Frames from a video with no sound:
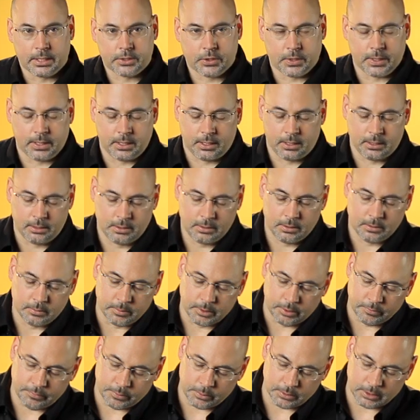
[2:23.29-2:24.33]
actually,
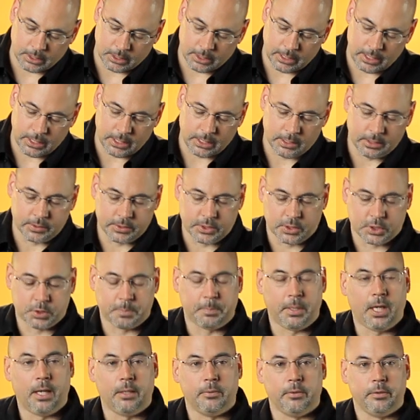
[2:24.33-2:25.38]
when you fold the leg in, there's a
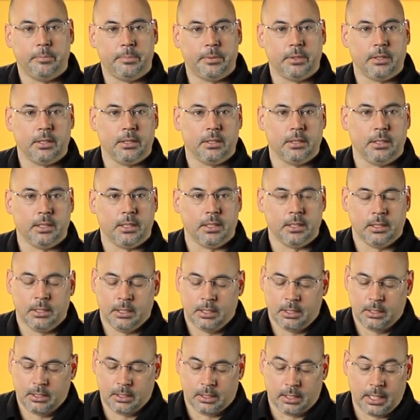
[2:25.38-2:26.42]
spot we put in the
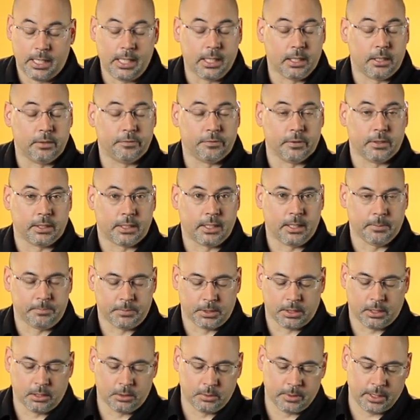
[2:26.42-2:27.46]
leg for the kip
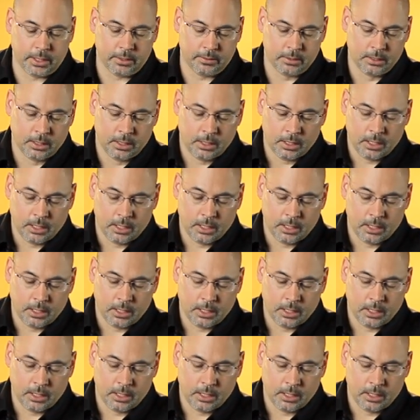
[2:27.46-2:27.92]
to go in.